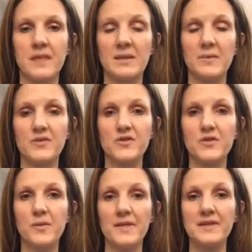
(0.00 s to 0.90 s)
I'm not
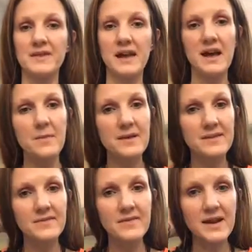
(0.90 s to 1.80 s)
sure what the time
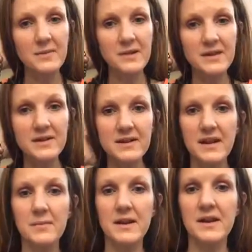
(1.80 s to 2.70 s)
is. If anybody could
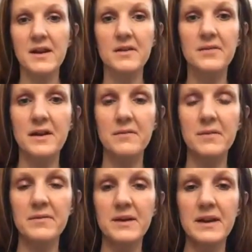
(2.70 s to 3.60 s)
let me know, that would
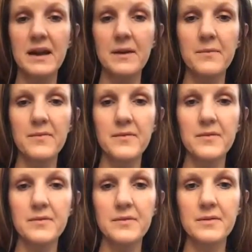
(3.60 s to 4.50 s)
be really helpful.